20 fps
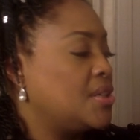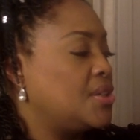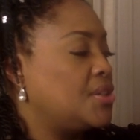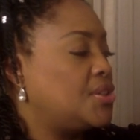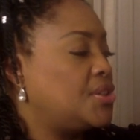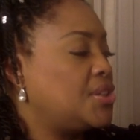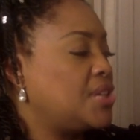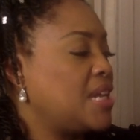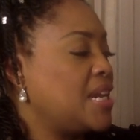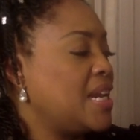
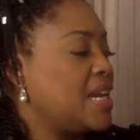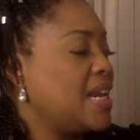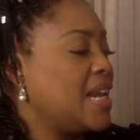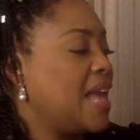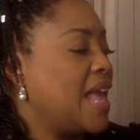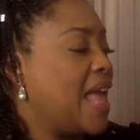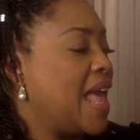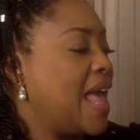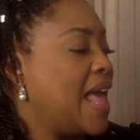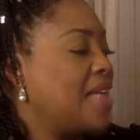She
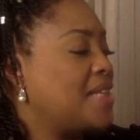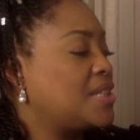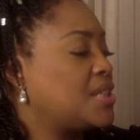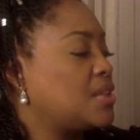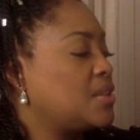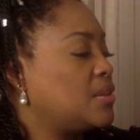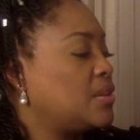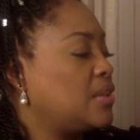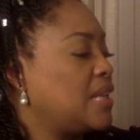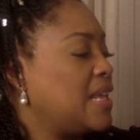had
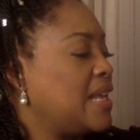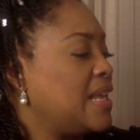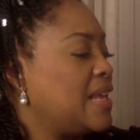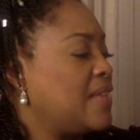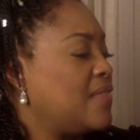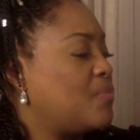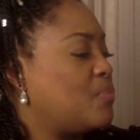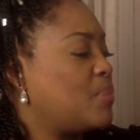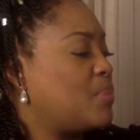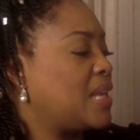to
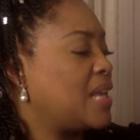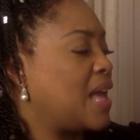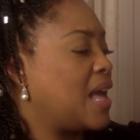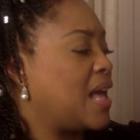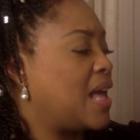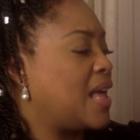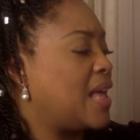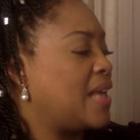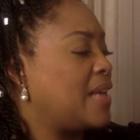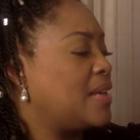leave
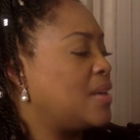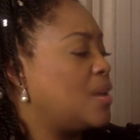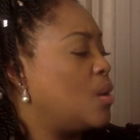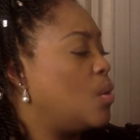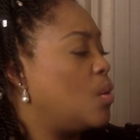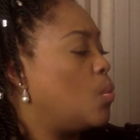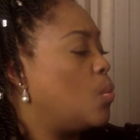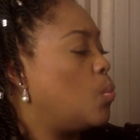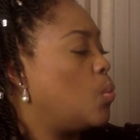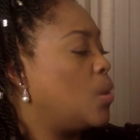behind
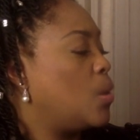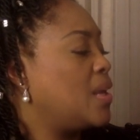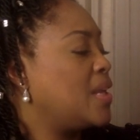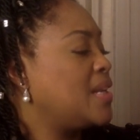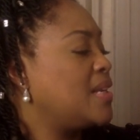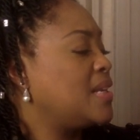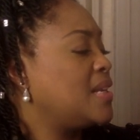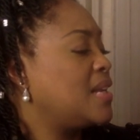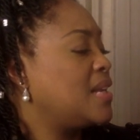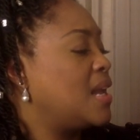
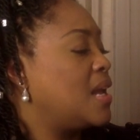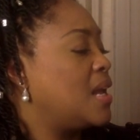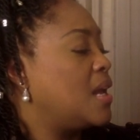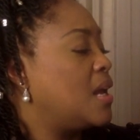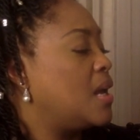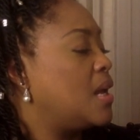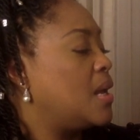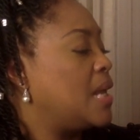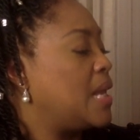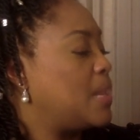one
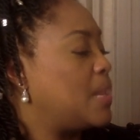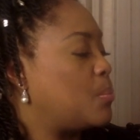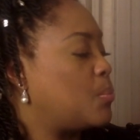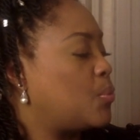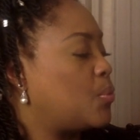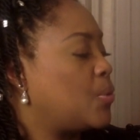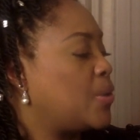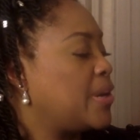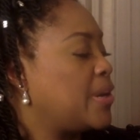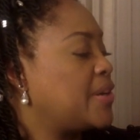
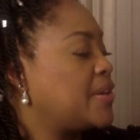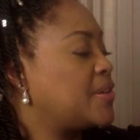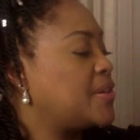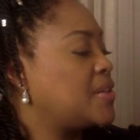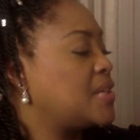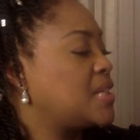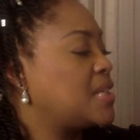embroidered